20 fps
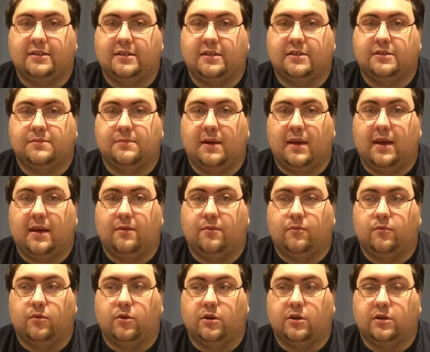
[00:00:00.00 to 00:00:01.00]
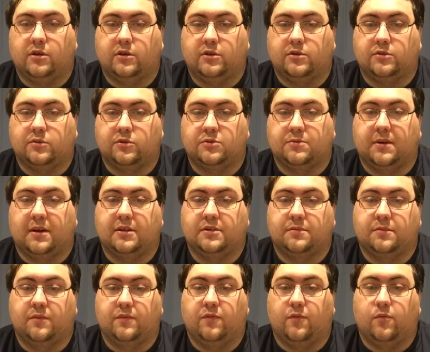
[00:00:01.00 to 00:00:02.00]
this man was
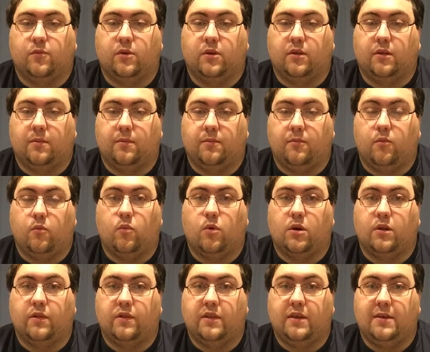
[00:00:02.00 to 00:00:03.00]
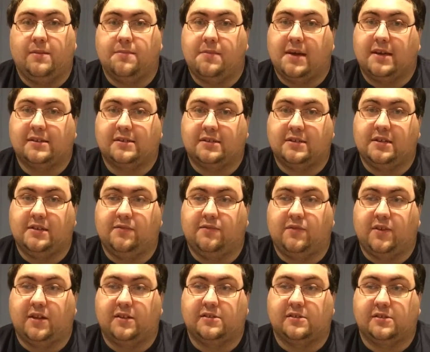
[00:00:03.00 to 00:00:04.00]
responsible for one of the best
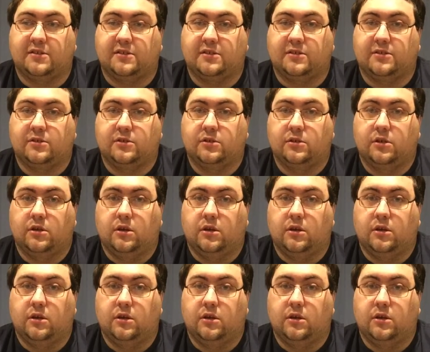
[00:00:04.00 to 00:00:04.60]
defenses